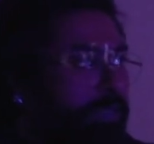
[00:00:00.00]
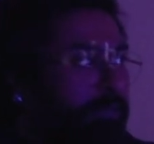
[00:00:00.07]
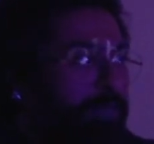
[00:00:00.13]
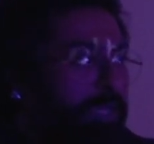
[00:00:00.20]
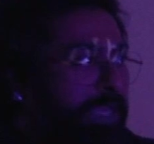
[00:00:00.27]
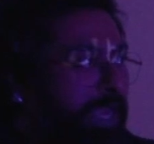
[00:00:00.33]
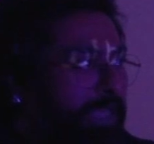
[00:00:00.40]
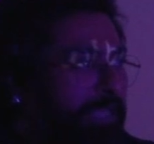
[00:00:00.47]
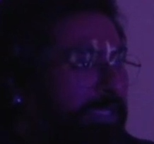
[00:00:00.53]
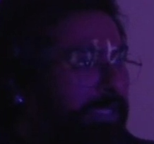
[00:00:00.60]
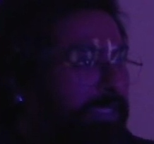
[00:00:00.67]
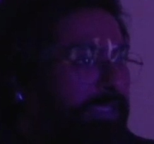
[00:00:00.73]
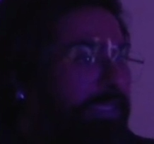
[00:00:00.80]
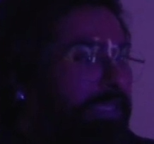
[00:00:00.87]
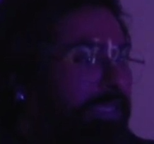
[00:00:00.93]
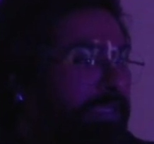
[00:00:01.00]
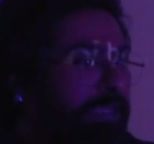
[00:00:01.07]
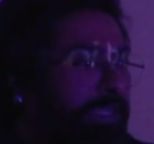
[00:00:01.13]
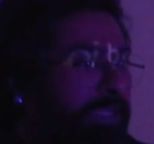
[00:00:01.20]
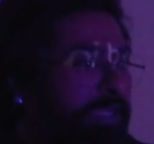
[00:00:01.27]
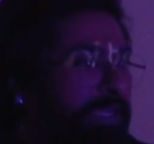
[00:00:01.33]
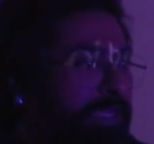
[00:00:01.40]
began in India
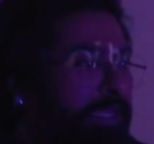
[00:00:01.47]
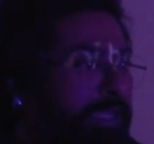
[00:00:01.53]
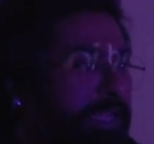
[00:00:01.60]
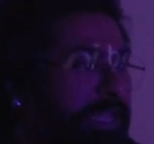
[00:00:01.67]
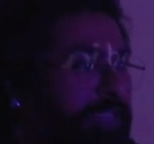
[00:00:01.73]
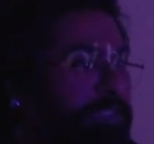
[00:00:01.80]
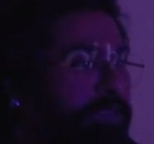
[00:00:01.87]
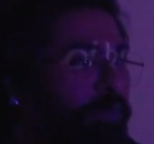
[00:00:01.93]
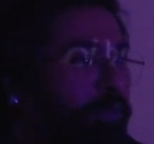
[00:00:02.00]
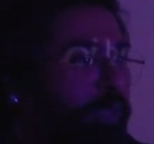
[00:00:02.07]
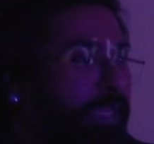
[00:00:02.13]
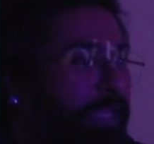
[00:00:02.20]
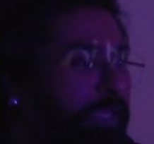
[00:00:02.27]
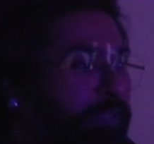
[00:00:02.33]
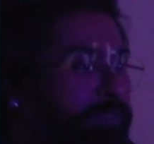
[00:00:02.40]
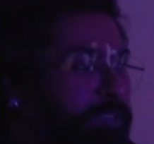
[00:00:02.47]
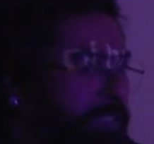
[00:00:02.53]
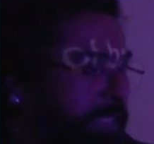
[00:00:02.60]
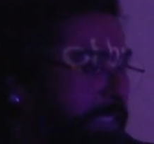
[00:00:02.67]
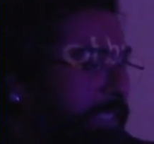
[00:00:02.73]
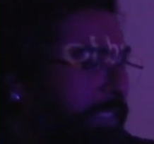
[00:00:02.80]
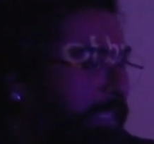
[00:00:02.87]
as a way to
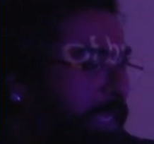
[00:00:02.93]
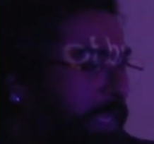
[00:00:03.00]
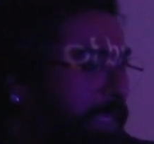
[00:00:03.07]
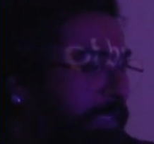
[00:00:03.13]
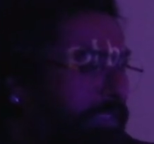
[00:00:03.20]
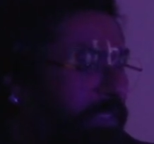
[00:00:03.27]
say that